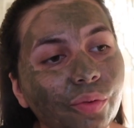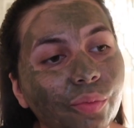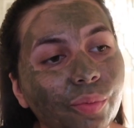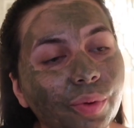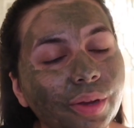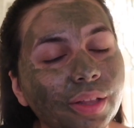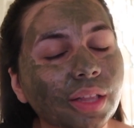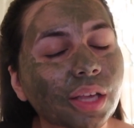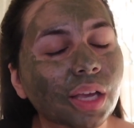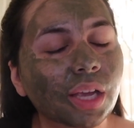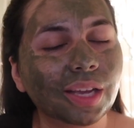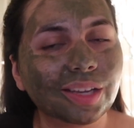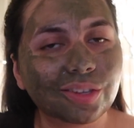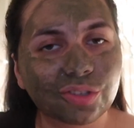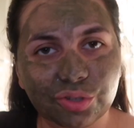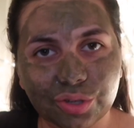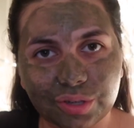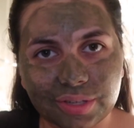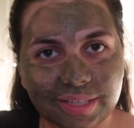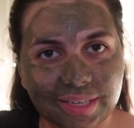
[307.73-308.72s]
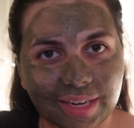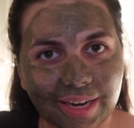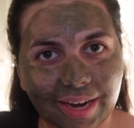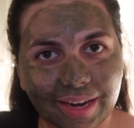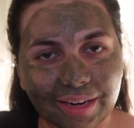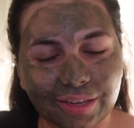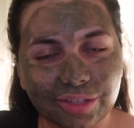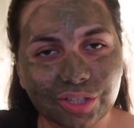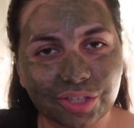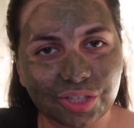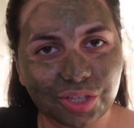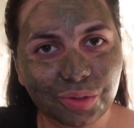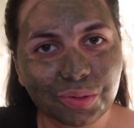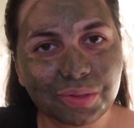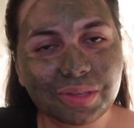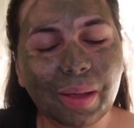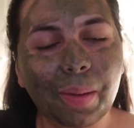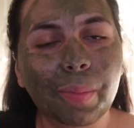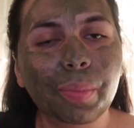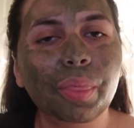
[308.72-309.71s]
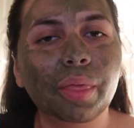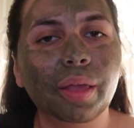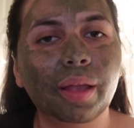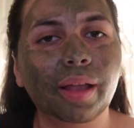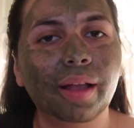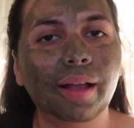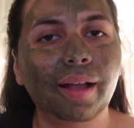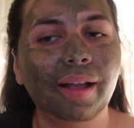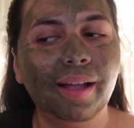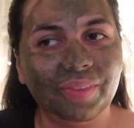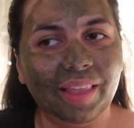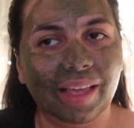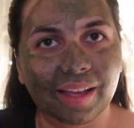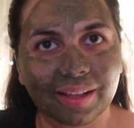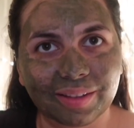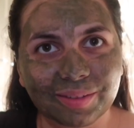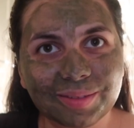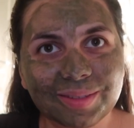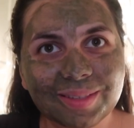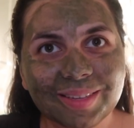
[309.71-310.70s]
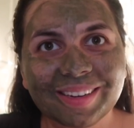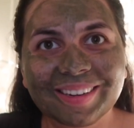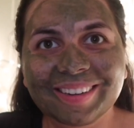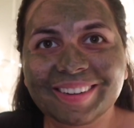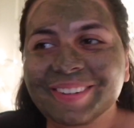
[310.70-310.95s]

really interesting to do something else